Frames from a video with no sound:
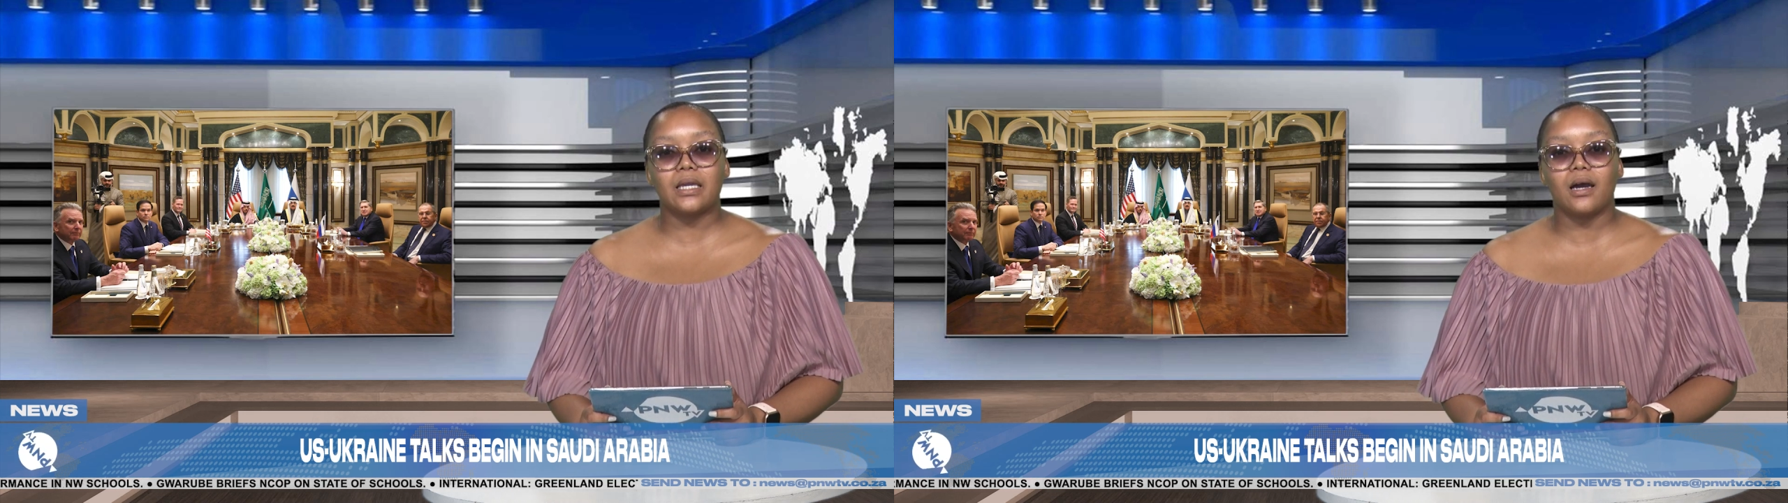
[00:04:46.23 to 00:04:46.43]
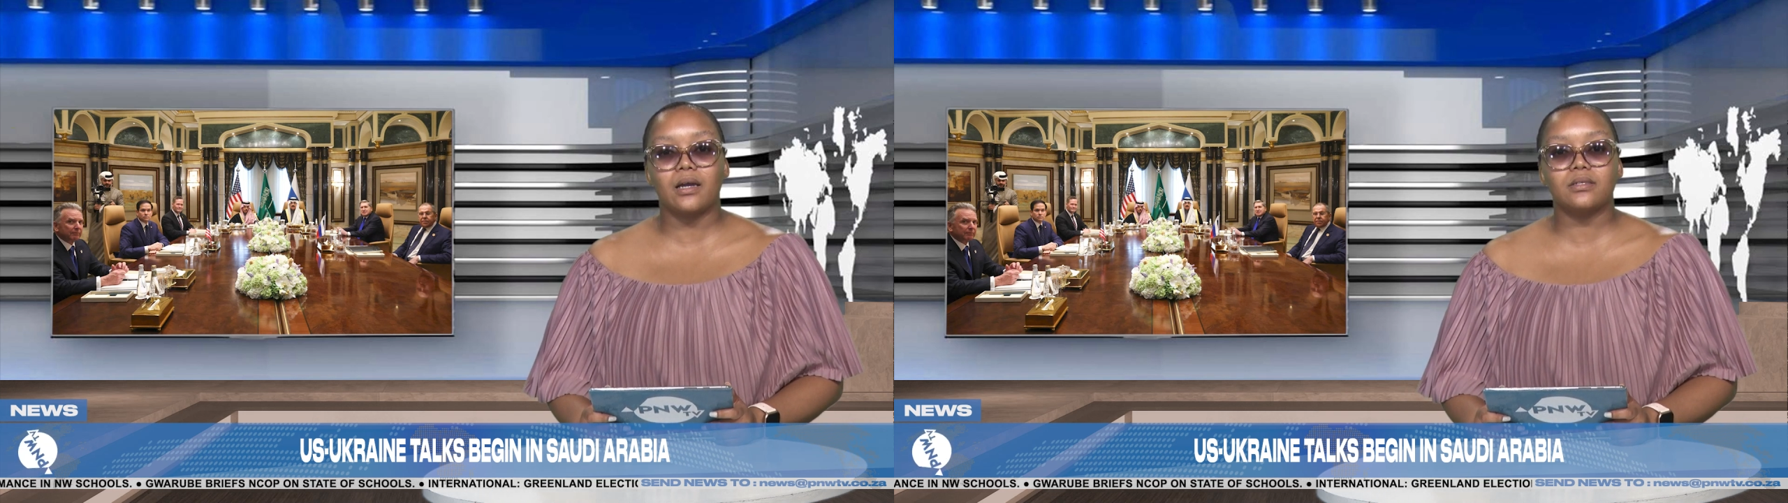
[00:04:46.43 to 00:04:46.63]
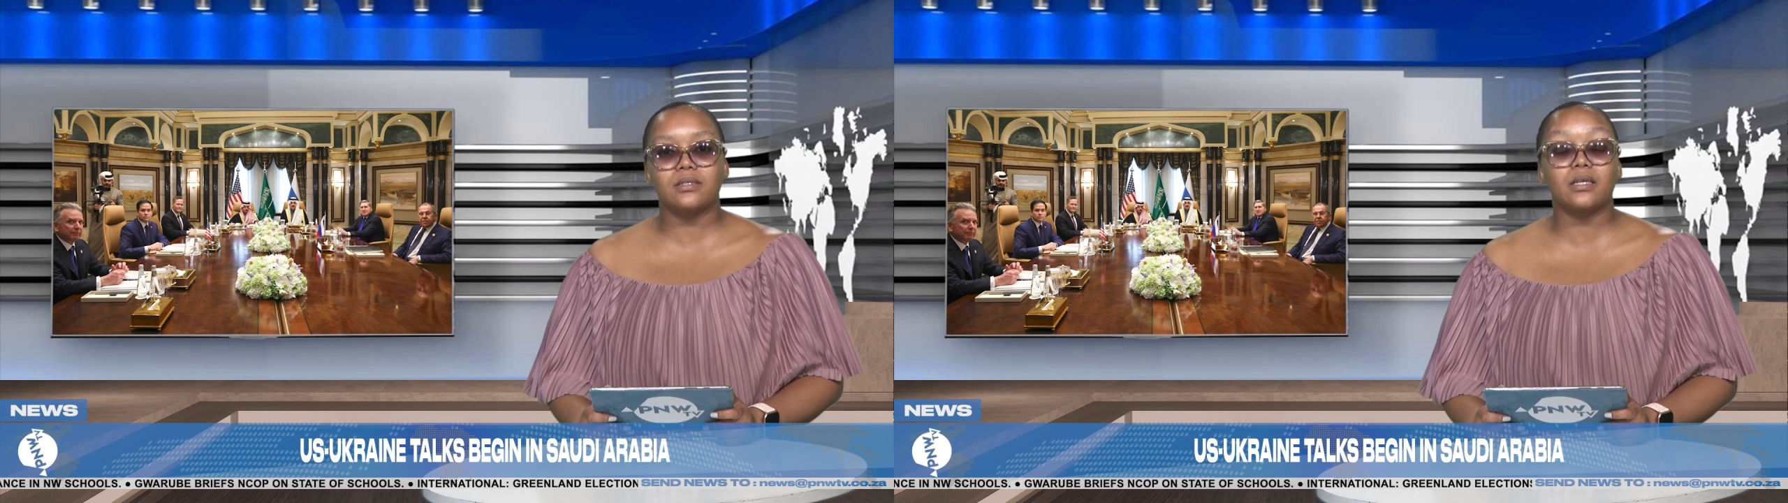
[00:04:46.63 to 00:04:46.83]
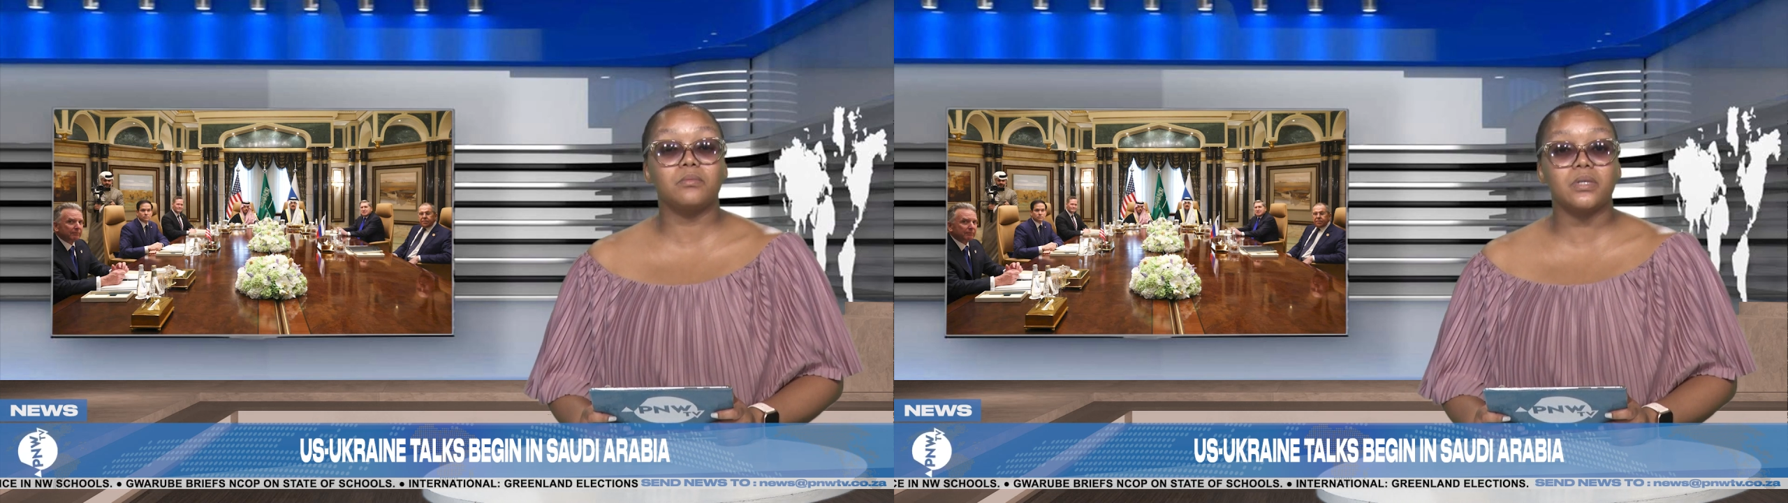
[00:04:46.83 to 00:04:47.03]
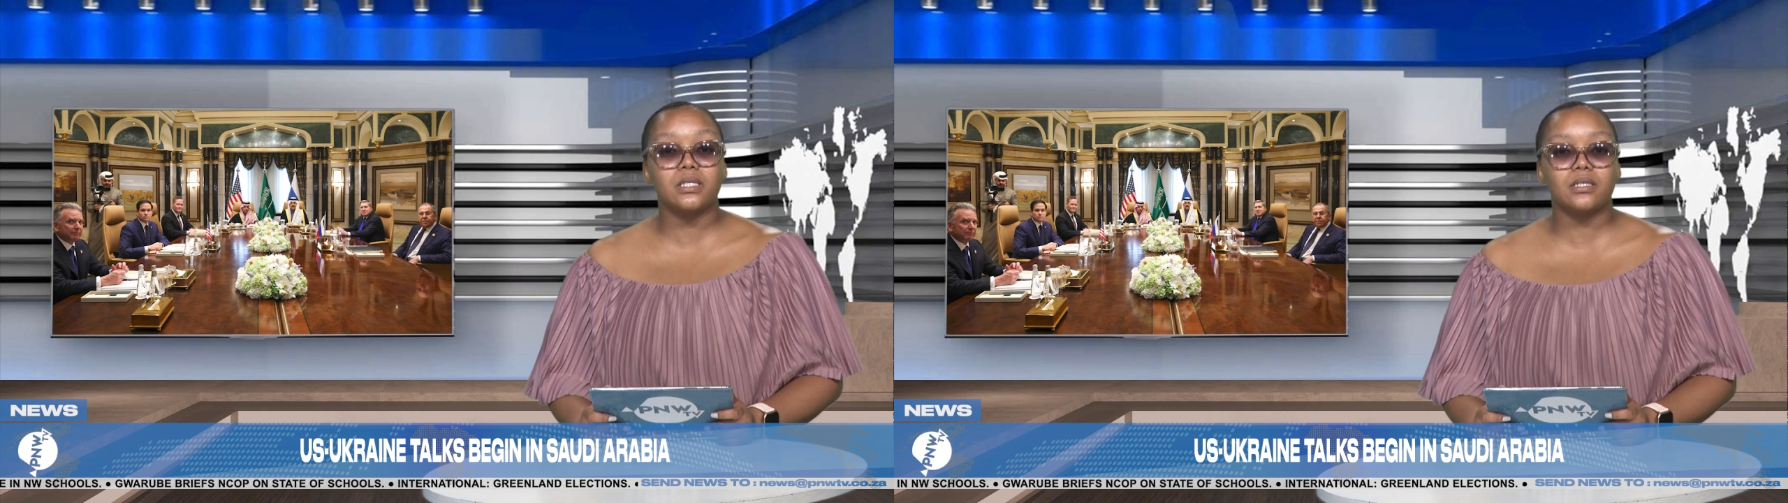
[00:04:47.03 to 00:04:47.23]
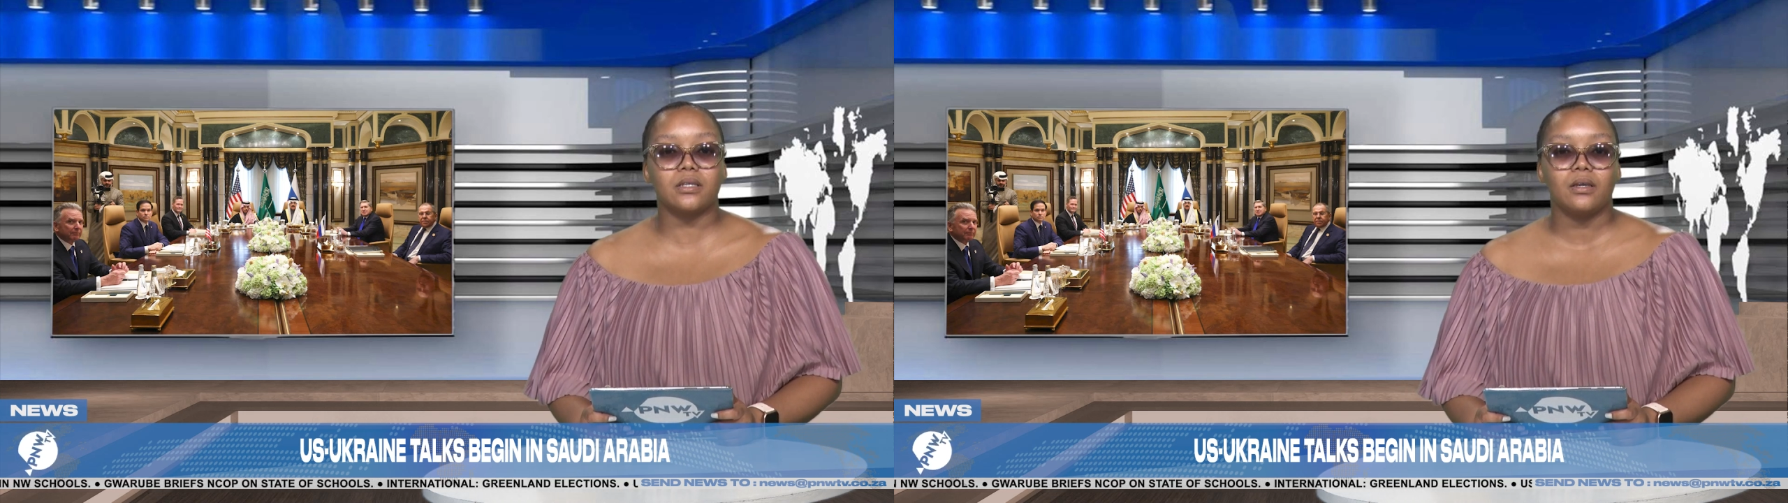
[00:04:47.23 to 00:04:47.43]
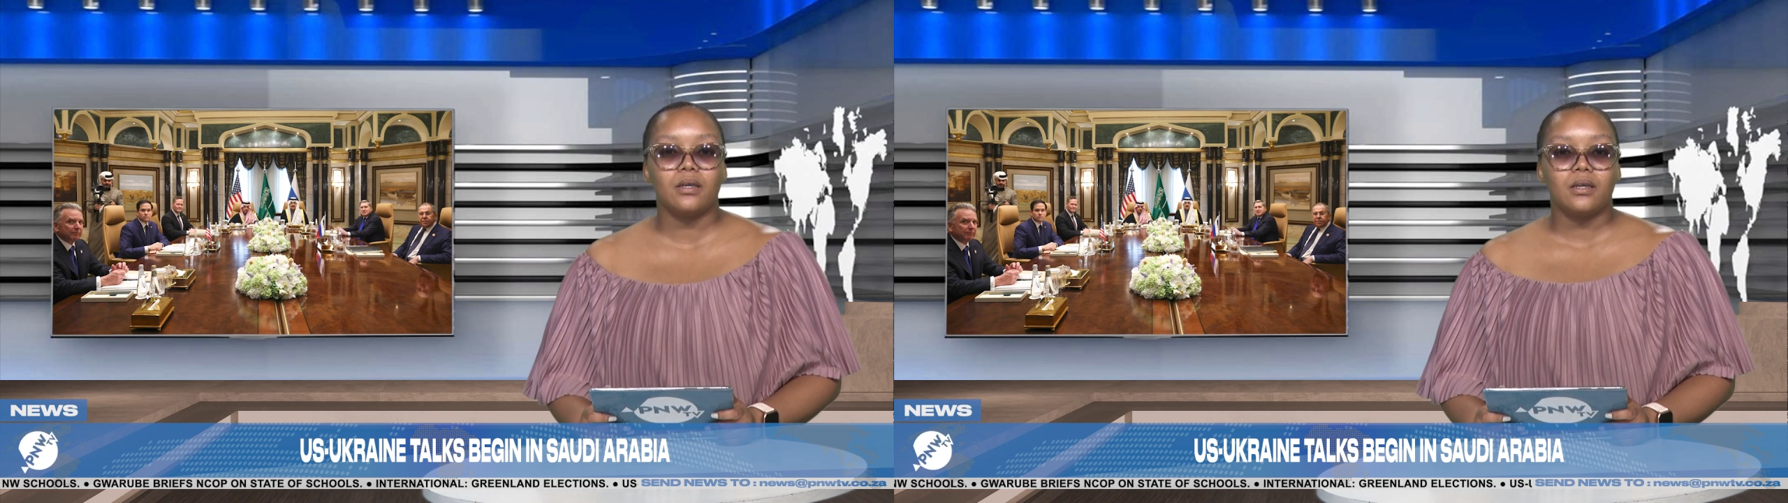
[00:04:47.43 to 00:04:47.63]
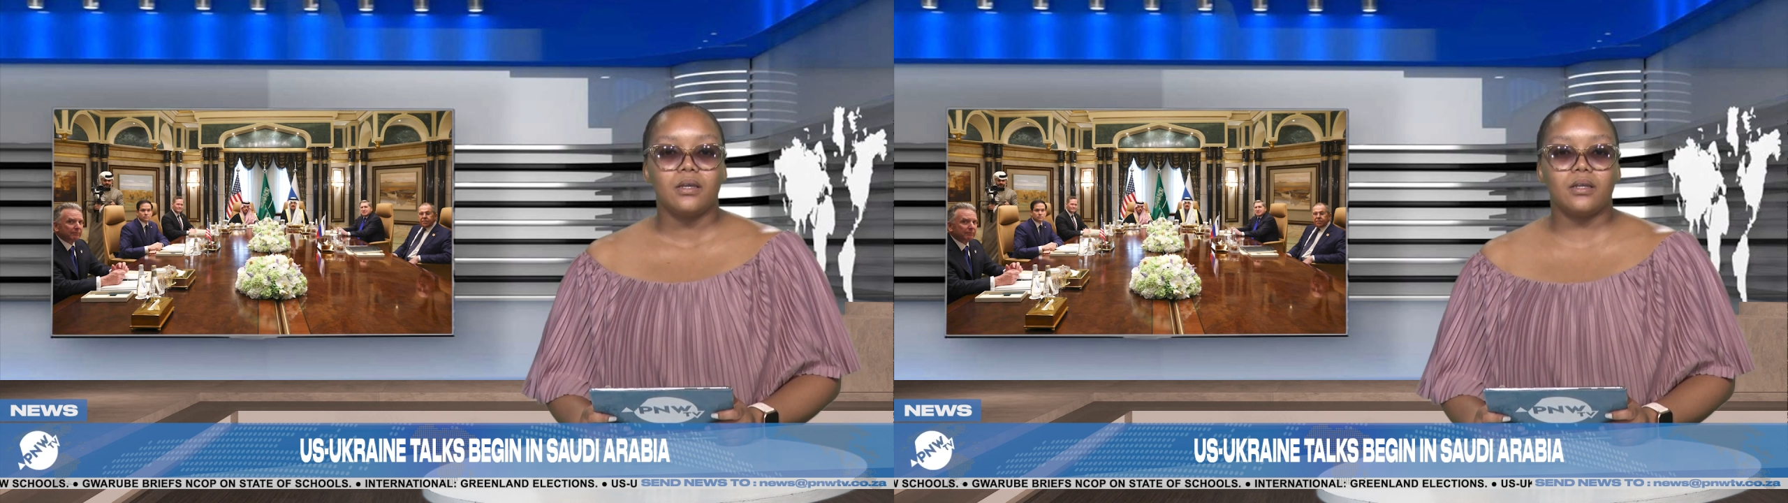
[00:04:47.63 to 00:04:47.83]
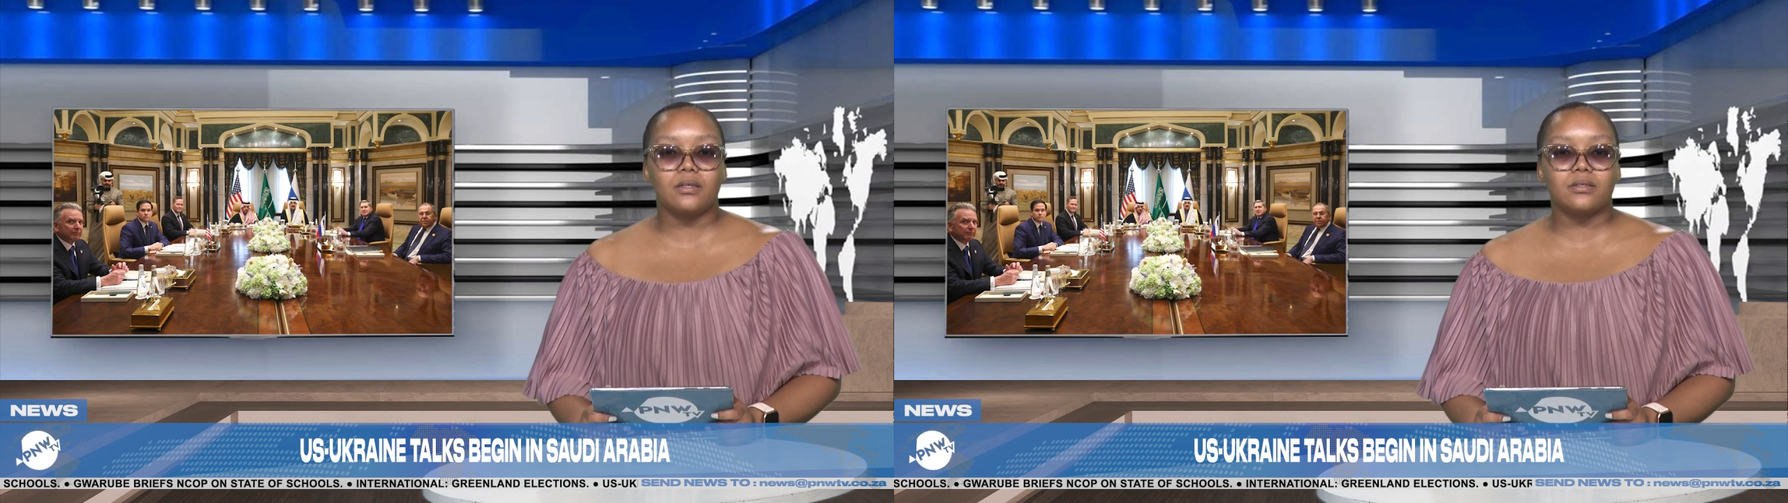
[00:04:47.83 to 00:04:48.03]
a high-stake meeting in